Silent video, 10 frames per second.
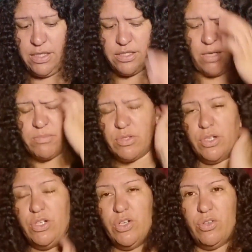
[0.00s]
some sort
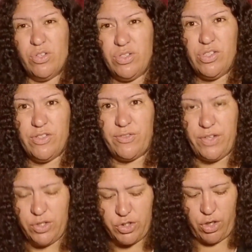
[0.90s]
of new good news for
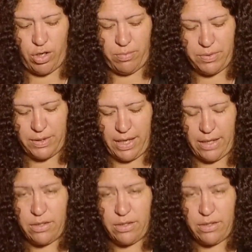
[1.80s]
your job and that